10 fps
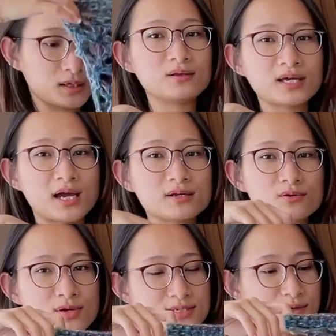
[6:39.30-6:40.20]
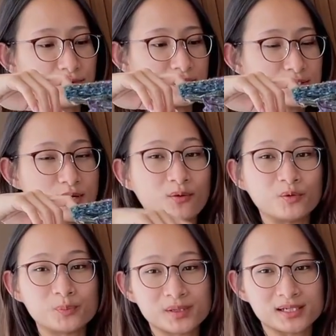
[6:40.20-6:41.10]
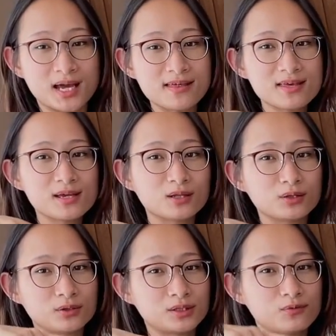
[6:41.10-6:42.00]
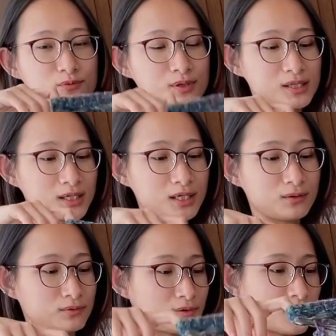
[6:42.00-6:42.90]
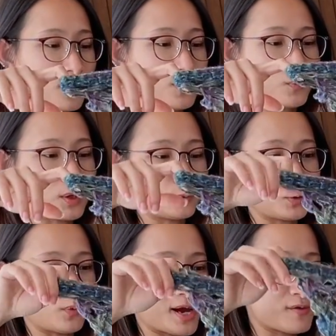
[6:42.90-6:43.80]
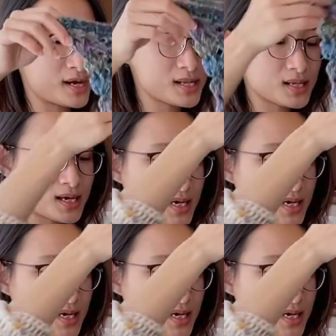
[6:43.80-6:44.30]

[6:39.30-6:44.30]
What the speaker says: It looked kind of crazy on its own, but I think it looked really cute when we wear it.